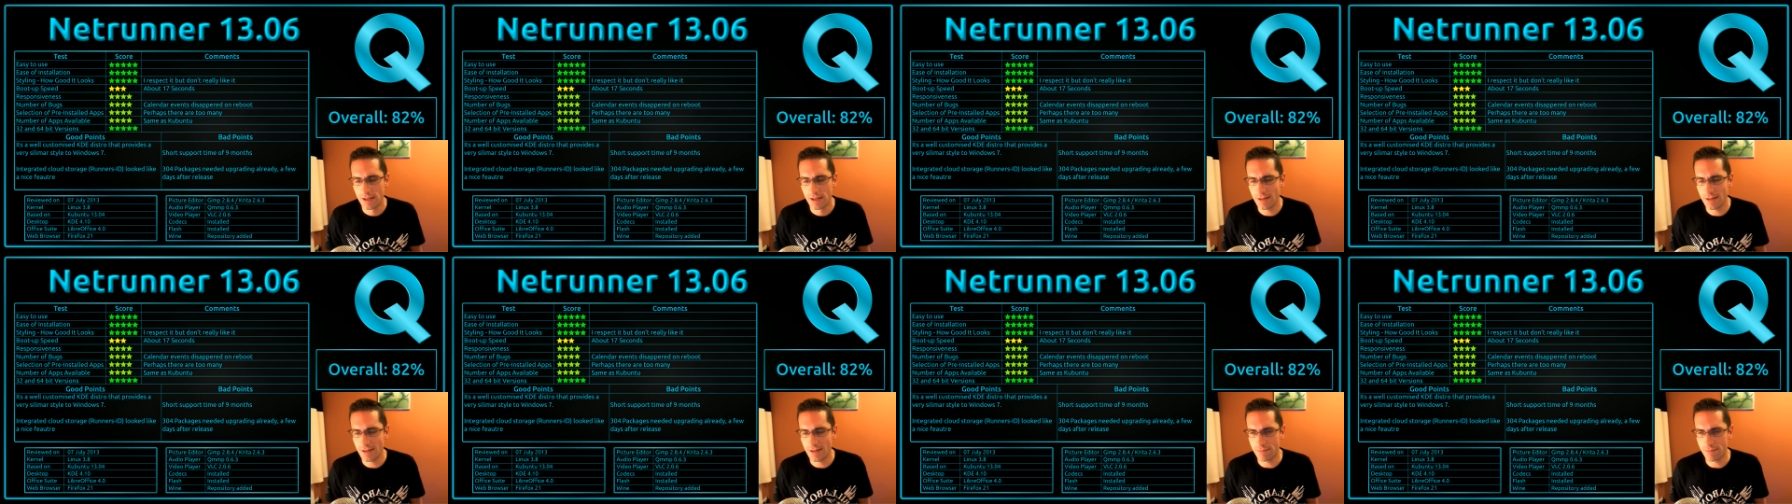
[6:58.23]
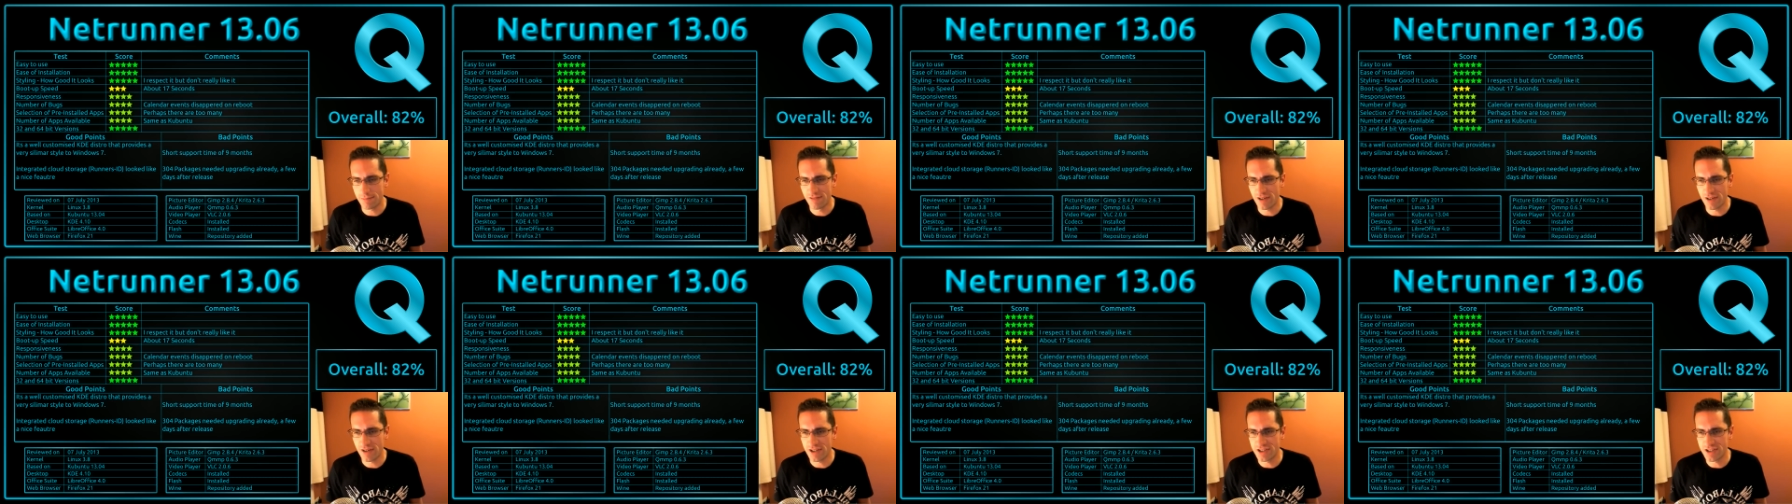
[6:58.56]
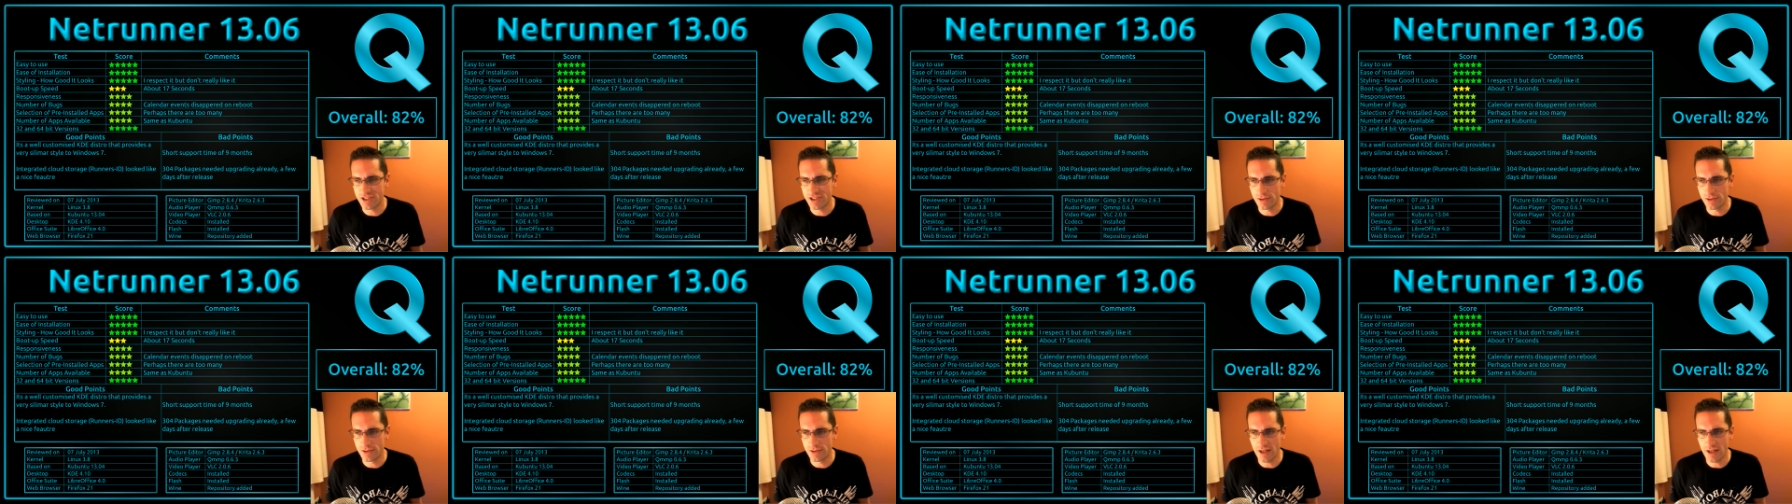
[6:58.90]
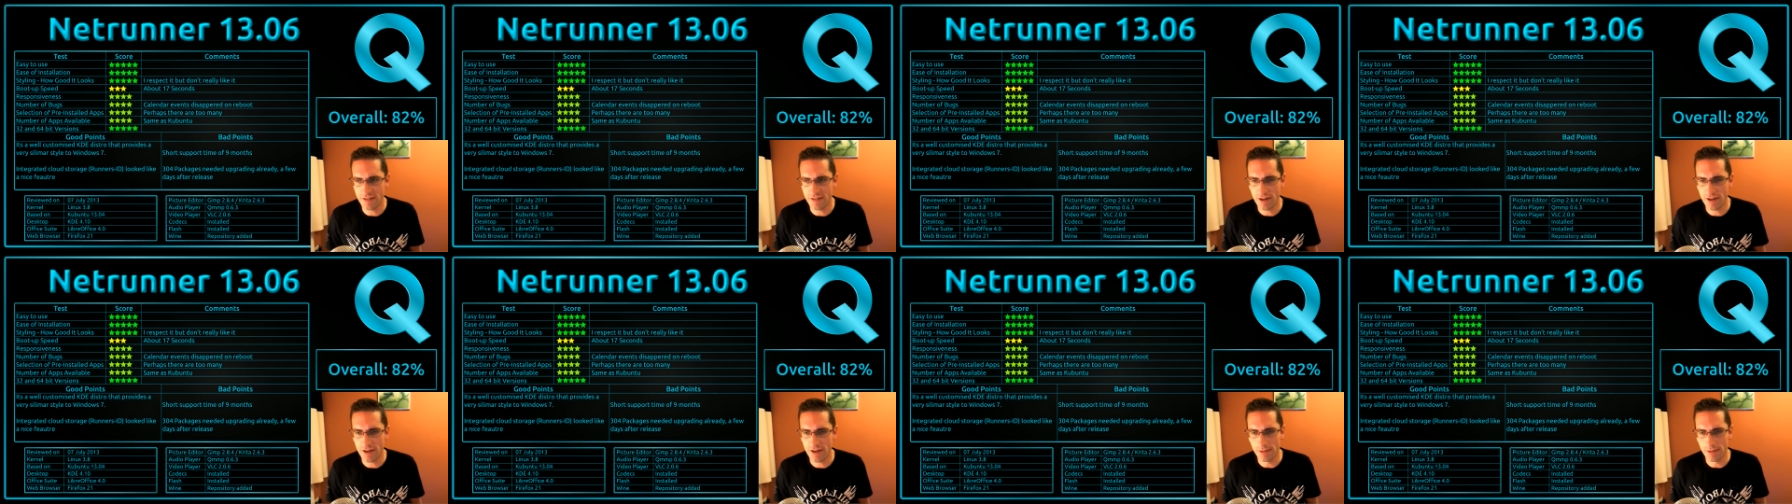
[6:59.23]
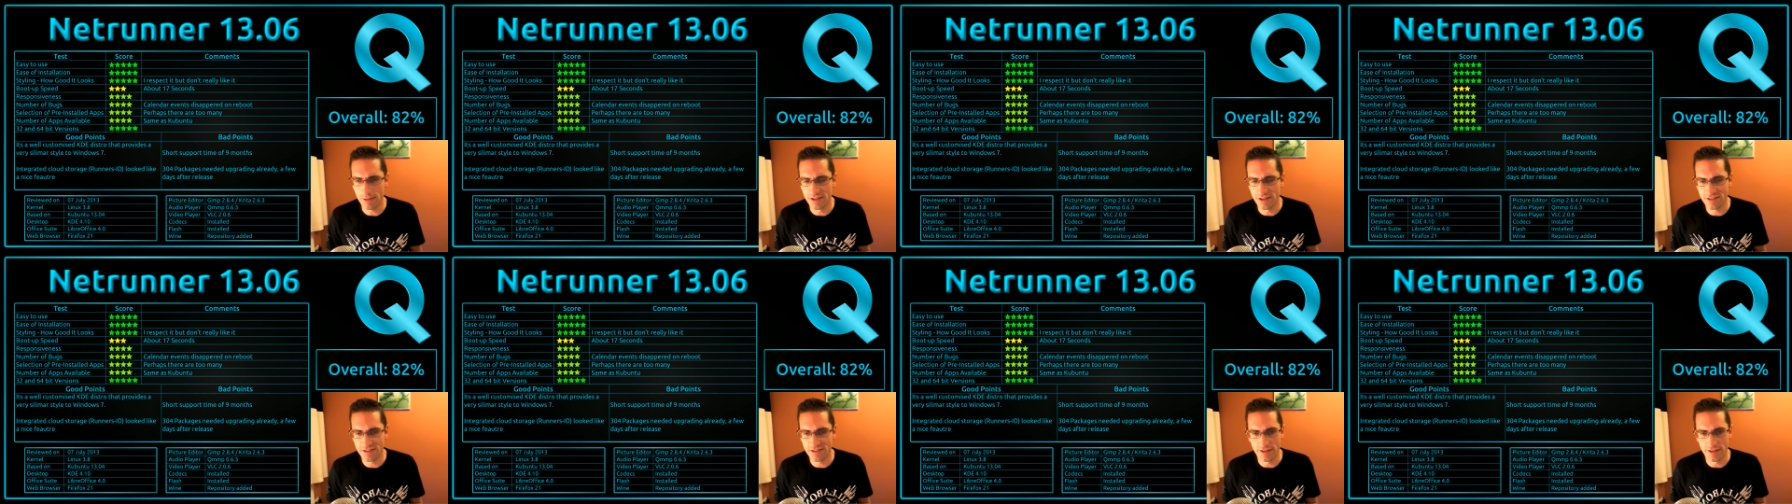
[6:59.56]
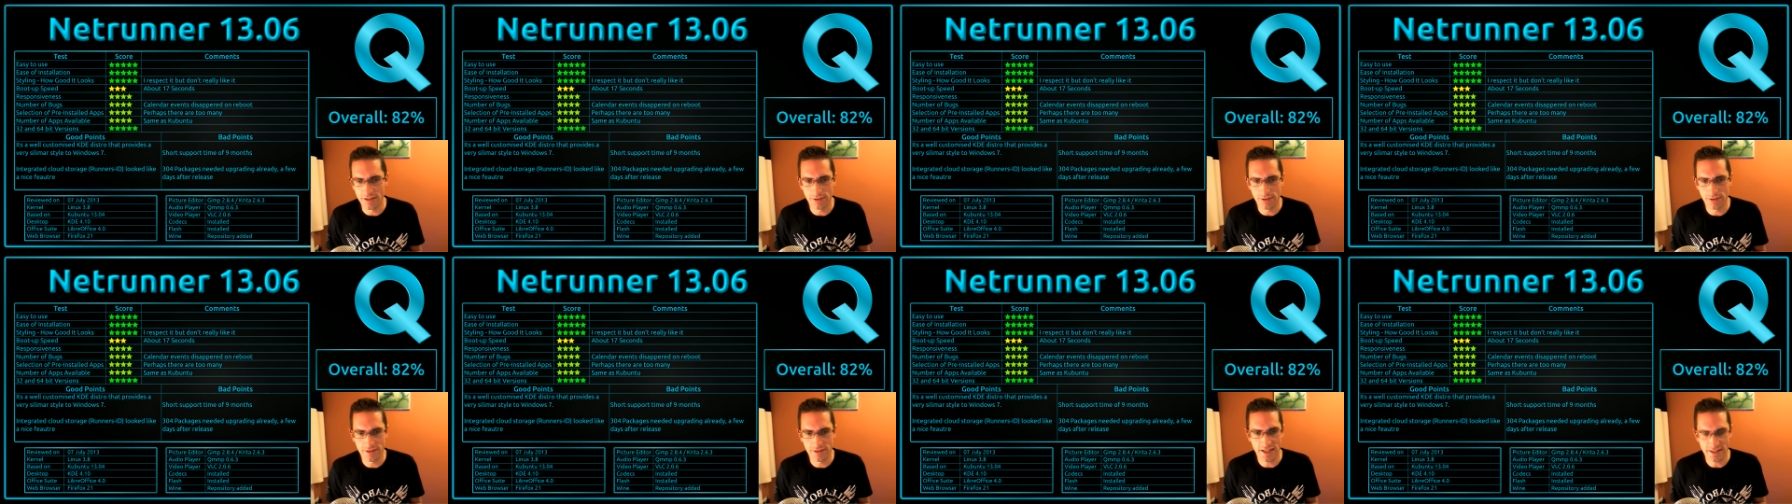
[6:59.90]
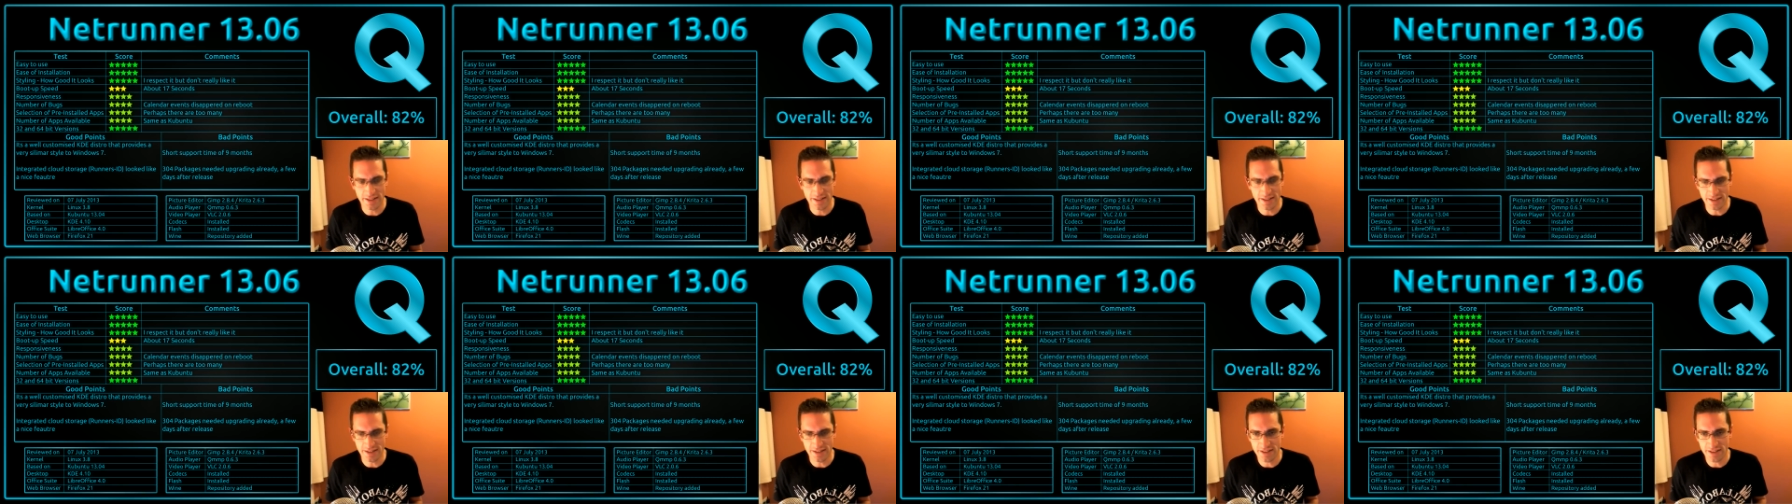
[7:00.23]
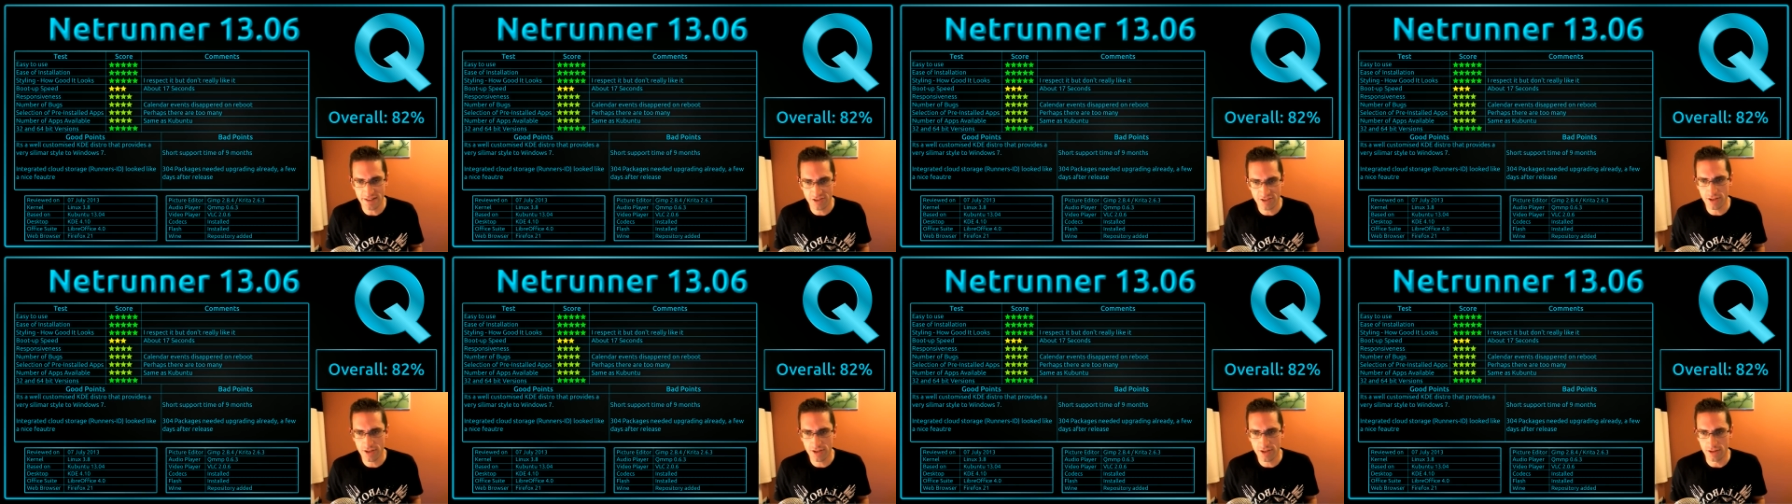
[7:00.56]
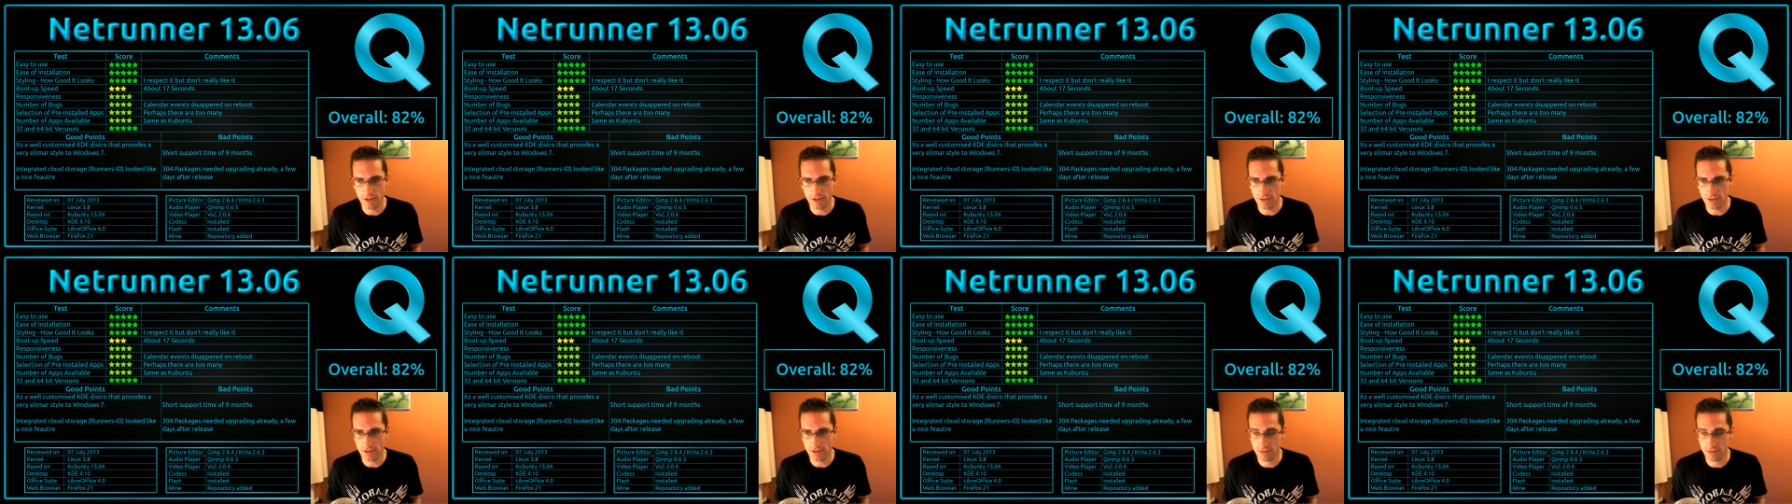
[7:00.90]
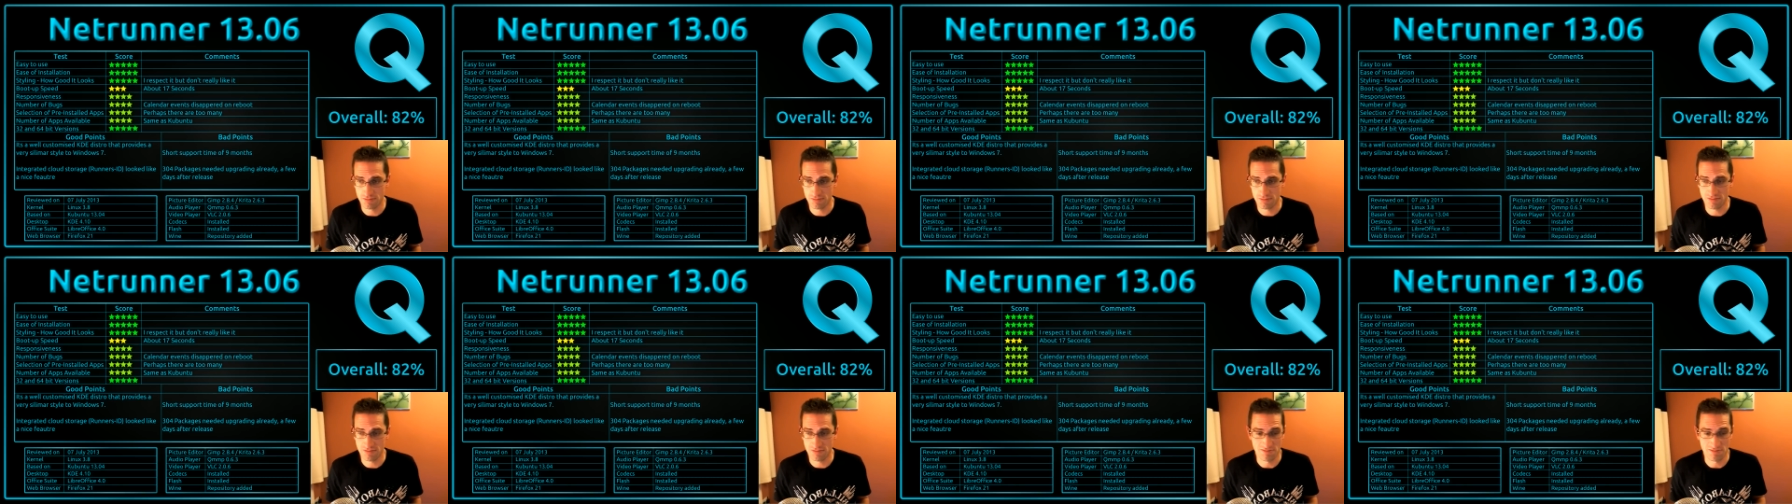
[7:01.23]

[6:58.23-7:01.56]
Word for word: Well, it provides you a very well-styled KDE distro that looks